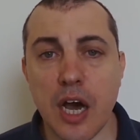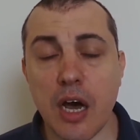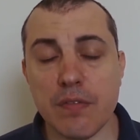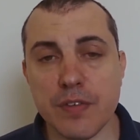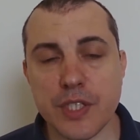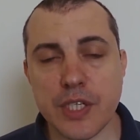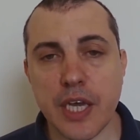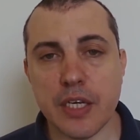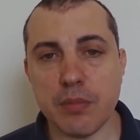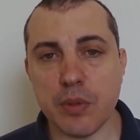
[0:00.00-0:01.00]

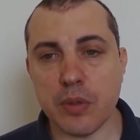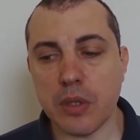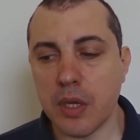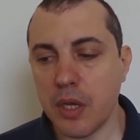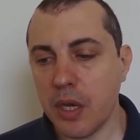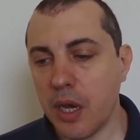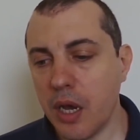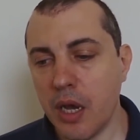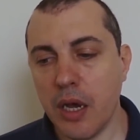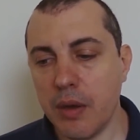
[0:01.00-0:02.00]
confiscatable
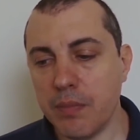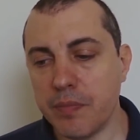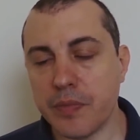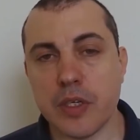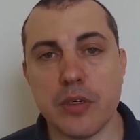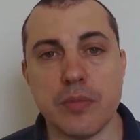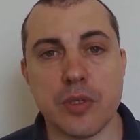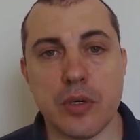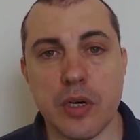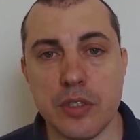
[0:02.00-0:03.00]

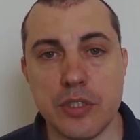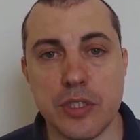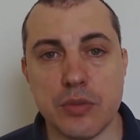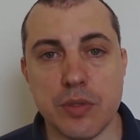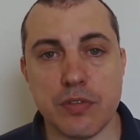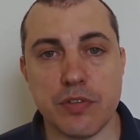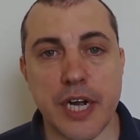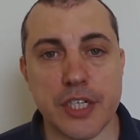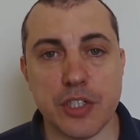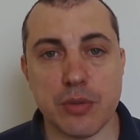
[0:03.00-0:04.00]
cryptocurrencies with
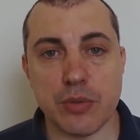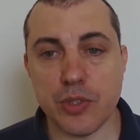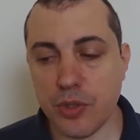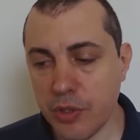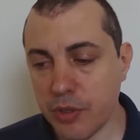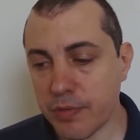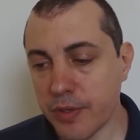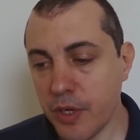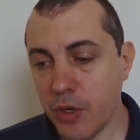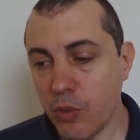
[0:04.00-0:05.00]
fractional
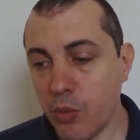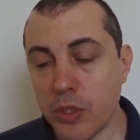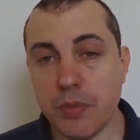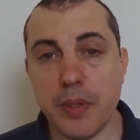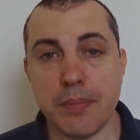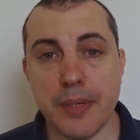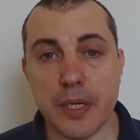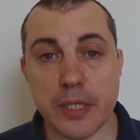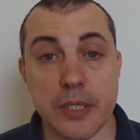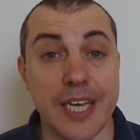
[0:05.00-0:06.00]
reserve would be
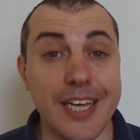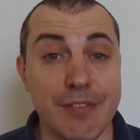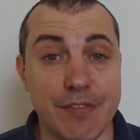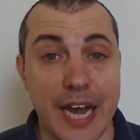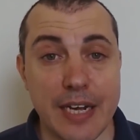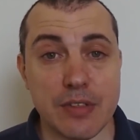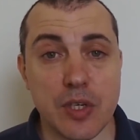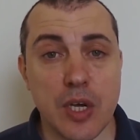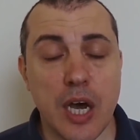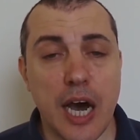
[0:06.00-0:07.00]
built. In
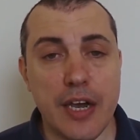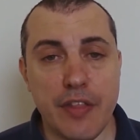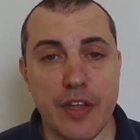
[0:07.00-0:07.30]
fact, I